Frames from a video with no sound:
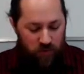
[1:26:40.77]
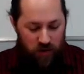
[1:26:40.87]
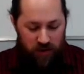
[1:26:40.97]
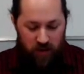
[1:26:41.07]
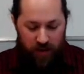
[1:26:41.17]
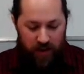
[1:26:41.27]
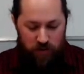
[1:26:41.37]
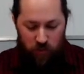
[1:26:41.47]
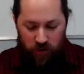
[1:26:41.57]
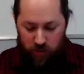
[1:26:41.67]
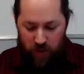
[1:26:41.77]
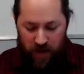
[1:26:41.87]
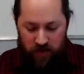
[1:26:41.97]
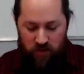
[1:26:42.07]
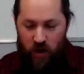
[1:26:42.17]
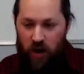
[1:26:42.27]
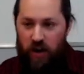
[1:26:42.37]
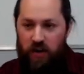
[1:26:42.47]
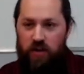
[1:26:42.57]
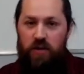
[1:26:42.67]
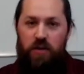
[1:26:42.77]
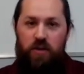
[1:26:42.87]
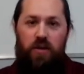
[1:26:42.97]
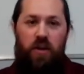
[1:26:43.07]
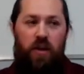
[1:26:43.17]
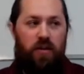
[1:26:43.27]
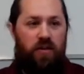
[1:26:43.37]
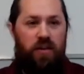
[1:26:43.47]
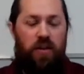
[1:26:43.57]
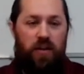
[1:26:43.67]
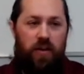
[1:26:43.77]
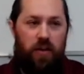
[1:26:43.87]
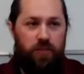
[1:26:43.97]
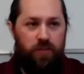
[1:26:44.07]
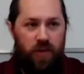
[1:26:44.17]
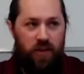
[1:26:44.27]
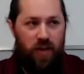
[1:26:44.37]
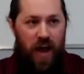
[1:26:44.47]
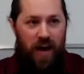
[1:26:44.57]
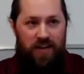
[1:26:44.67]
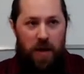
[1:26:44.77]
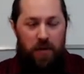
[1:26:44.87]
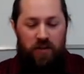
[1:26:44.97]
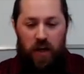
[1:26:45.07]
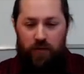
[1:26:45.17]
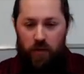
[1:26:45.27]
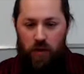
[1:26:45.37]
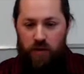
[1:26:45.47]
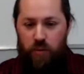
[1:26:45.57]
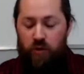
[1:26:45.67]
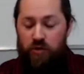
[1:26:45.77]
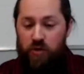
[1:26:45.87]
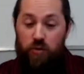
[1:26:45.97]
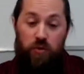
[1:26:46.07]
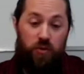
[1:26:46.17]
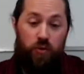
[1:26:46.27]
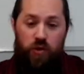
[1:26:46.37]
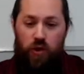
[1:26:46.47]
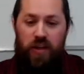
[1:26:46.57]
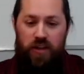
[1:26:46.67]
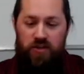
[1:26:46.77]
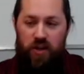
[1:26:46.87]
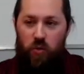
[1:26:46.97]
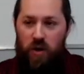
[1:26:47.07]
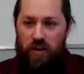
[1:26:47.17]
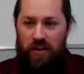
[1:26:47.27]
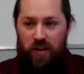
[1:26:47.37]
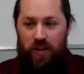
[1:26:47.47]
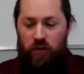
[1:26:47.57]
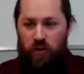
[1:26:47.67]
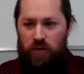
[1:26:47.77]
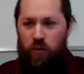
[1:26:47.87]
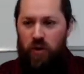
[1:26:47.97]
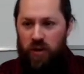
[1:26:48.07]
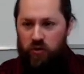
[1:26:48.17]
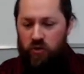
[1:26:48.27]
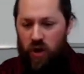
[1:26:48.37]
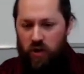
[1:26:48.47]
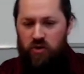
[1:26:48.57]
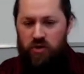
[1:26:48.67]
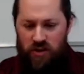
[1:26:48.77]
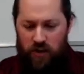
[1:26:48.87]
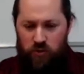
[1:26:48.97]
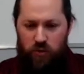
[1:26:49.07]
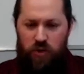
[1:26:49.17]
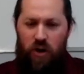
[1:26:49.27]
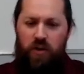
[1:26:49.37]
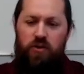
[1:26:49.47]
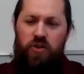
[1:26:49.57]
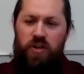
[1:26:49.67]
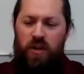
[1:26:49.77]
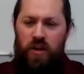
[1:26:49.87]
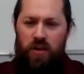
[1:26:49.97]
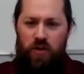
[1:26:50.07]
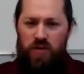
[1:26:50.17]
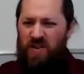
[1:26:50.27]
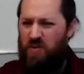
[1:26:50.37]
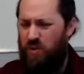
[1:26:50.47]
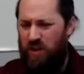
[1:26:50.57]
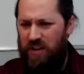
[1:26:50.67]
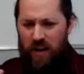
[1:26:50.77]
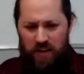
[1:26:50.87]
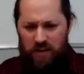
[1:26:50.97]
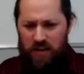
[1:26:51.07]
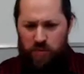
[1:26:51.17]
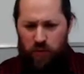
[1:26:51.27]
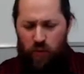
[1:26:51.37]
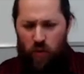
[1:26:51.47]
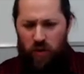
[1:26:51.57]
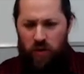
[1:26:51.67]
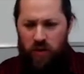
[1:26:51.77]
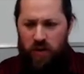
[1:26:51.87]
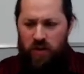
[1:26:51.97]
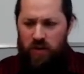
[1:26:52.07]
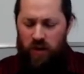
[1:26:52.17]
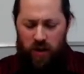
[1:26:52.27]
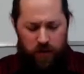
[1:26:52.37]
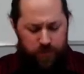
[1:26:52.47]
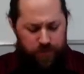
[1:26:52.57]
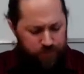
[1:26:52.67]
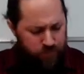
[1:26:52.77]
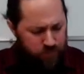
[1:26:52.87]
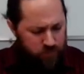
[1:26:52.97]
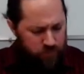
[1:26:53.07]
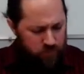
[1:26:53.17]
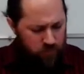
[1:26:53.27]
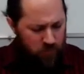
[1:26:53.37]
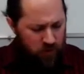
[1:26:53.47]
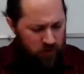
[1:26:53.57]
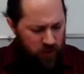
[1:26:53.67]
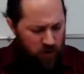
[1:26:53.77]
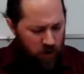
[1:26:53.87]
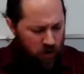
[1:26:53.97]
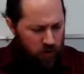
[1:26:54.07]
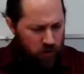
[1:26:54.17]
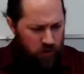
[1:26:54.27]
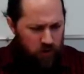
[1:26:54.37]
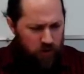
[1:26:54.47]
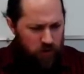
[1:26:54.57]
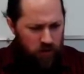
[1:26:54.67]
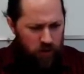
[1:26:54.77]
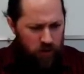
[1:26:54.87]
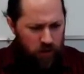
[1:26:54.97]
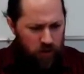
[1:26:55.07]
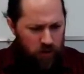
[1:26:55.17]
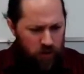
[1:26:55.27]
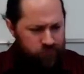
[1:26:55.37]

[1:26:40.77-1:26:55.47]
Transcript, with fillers: it, i guess it really depends on uh, the academic level of the person who, who's looking. Let's say you want to, yeah. if you're looking for an introduction to natural theology, you've never really got into this before. Um, there are, um,